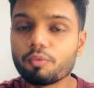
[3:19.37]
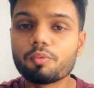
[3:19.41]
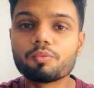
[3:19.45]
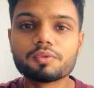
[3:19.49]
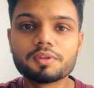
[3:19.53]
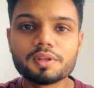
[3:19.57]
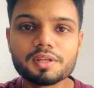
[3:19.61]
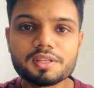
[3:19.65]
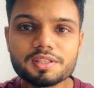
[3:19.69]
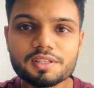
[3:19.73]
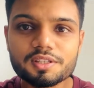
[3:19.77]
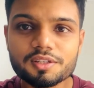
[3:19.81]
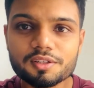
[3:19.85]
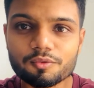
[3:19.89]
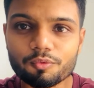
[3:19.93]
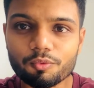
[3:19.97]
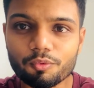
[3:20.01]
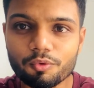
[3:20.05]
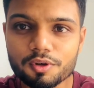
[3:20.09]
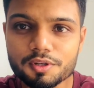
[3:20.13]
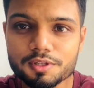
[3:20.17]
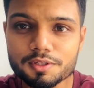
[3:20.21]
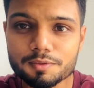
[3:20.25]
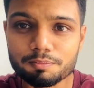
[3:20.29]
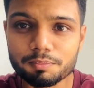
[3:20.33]
this
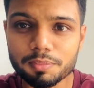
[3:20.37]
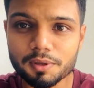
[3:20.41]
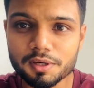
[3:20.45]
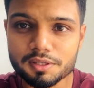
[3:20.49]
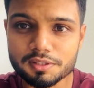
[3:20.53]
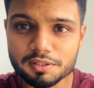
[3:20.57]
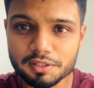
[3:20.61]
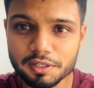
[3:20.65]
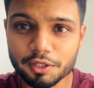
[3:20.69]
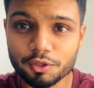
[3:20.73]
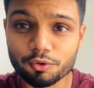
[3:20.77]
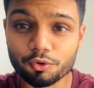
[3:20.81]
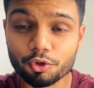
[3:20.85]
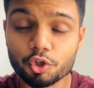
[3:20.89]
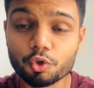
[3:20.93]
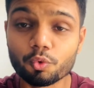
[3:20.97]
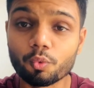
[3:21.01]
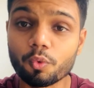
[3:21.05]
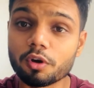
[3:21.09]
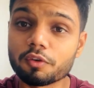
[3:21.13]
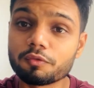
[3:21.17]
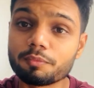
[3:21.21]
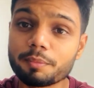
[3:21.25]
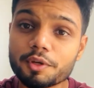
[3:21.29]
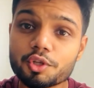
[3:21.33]
was personally told to
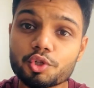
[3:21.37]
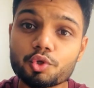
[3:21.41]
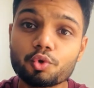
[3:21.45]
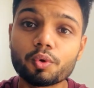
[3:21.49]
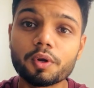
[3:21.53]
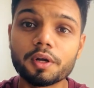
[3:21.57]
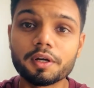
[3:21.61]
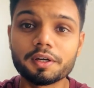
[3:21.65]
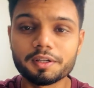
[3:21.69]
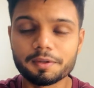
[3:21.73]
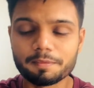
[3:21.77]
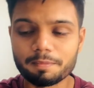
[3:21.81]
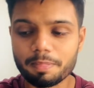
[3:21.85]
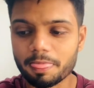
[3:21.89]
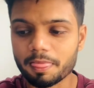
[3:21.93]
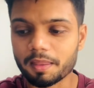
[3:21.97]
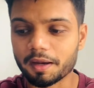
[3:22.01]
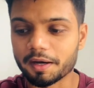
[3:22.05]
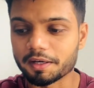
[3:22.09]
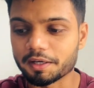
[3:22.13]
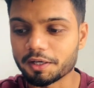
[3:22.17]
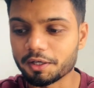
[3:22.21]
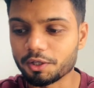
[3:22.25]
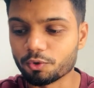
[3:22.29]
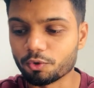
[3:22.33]
one of my students.
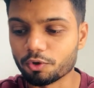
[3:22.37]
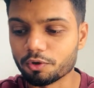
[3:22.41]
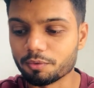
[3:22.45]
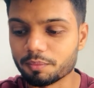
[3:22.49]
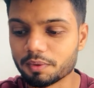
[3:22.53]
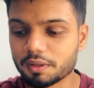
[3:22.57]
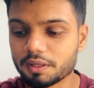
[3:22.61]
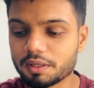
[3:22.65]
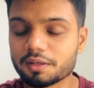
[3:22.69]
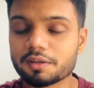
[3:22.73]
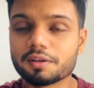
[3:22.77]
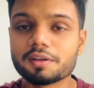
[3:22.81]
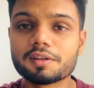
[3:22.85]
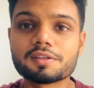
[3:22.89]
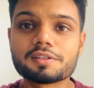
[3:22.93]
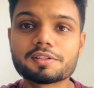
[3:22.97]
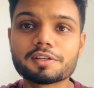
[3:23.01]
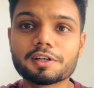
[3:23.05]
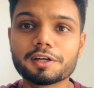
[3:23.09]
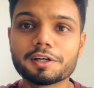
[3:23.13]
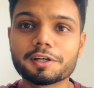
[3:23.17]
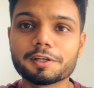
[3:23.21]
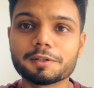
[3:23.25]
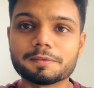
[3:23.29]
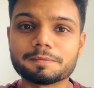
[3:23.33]
Right? He told me,
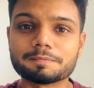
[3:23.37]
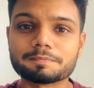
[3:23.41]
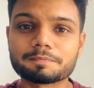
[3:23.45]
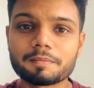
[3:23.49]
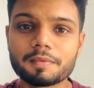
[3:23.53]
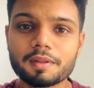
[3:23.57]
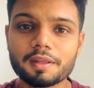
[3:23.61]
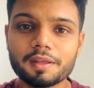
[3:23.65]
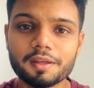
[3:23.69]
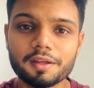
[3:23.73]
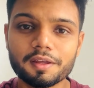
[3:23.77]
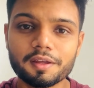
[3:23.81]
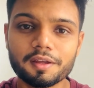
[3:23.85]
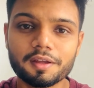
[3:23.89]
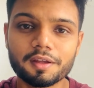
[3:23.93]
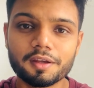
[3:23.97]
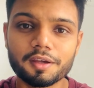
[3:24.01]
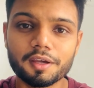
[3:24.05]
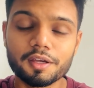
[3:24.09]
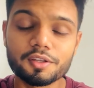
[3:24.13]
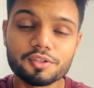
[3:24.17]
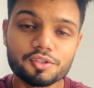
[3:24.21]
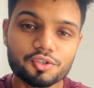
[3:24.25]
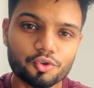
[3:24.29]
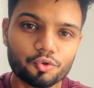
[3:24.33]
sir,
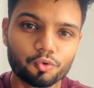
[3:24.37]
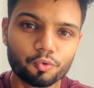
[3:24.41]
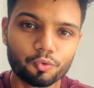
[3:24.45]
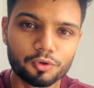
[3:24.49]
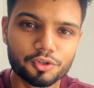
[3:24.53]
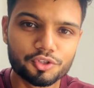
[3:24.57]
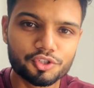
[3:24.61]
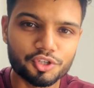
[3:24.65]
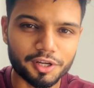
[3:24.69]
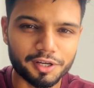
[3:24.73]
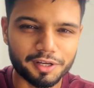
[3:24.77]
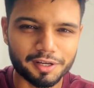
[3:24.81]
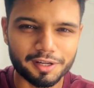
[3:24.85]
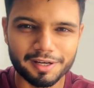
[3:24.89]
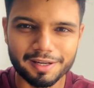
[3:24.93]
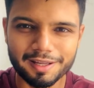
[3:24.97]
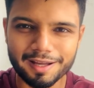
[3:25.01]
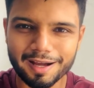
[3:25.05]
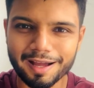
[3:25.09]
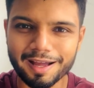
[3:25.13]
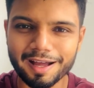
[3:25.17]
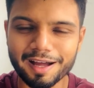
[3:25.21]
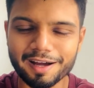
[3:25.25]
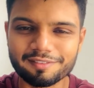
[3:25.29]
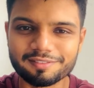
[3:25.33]
in school, generally,
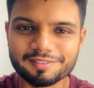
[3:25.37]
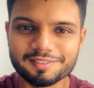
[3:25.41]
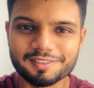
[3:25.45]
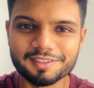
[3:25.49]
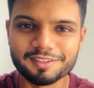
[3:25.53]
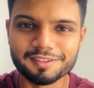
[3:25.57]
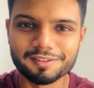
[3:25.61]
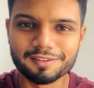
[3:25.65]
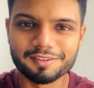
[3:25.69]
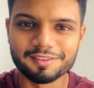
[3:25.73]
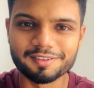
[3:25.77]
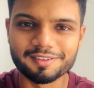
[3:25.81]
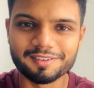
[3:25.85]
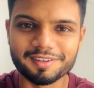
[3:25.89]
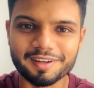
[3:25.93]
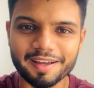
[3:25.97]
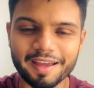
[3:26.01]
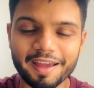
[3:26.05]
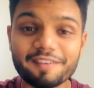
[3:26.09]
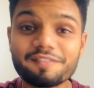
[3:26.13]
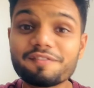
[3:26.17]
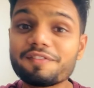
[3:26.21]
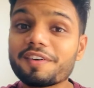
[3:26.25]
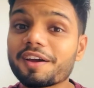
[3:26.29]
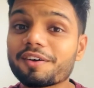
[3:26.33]
I have the
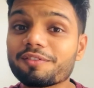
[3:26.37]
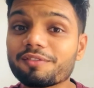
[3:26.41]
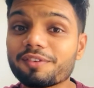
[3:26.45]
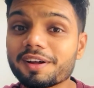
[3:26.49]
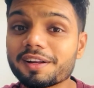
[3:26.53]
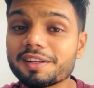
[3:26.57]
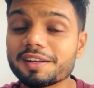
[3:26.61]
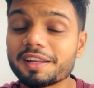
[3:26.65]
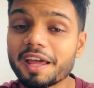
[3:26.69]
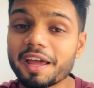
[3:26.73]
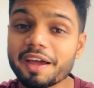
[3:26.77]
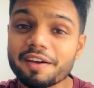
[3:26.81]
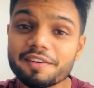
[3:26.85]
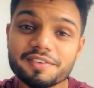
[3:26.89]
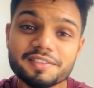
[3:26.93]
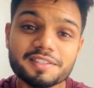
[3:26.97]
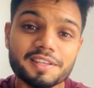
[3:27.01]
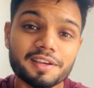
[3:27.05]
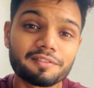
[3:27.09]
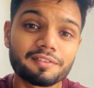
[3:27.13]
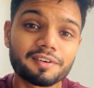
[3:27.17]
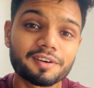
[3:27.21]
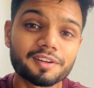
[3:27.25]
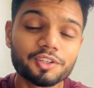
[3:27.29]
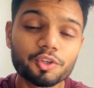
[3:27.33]
FA1,
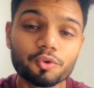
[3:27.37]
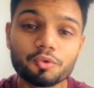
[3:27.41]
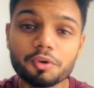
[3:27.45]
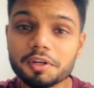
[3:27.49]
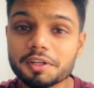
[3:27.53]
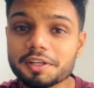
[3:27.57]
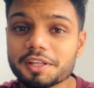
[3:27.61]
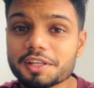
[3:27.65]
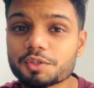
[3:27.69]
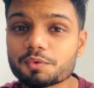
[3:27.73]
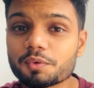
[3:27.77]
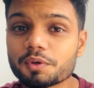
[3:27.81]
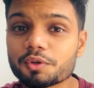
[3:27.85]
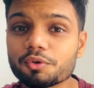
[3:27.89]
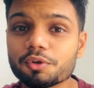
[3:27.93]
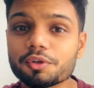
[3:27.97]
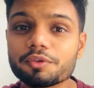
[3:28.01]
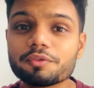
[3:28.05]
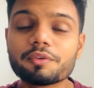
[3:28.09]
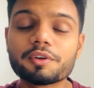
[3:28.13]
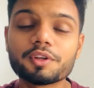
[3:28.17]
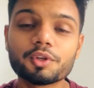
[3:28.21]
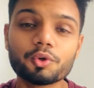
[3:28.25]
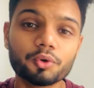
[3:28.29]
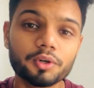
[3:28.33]
FSA1, unit test
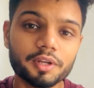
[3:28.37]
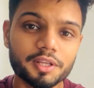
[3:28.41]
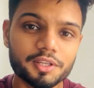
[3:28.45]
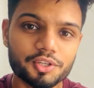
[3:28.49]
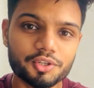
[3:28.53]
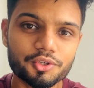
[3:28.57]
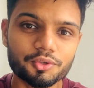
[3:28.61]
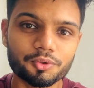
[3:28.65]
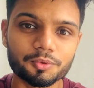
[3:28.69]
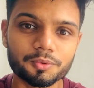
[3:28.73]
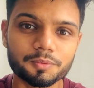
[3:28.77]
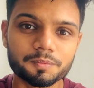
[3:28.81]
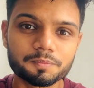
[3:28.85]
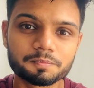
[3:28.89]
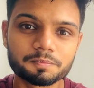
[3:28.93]
1, unit test 2.